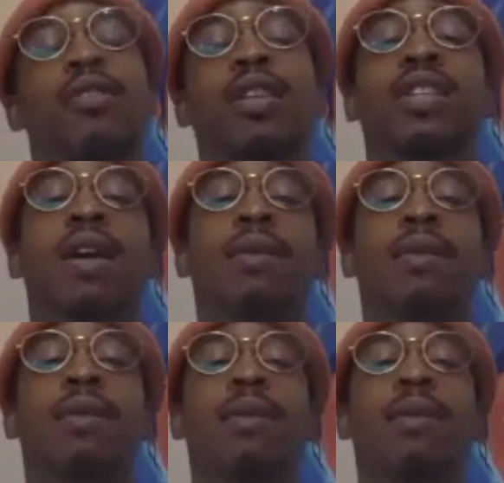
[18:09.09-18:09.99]
or at least I'm not
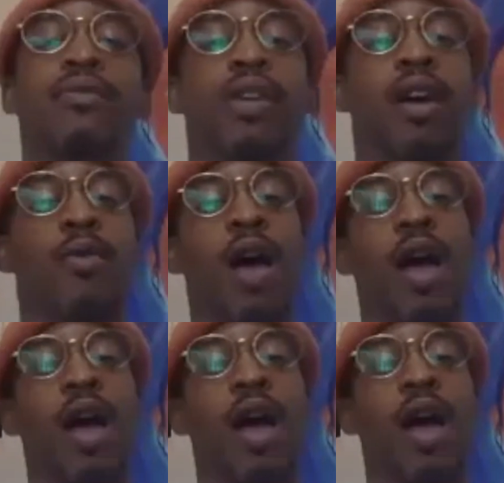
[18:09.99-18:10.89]
at that level yet where I
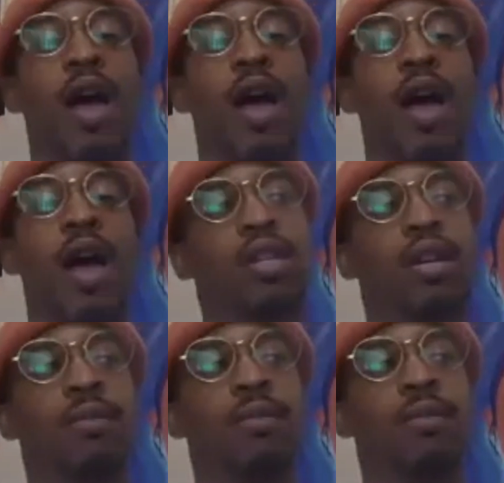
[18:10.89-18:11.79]
could be like Frank
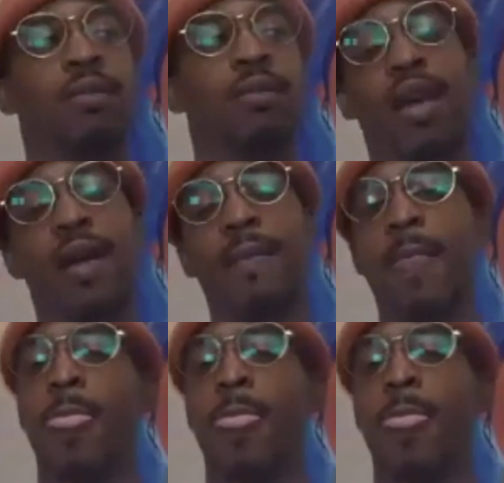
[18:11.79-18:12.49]
Ocean and post like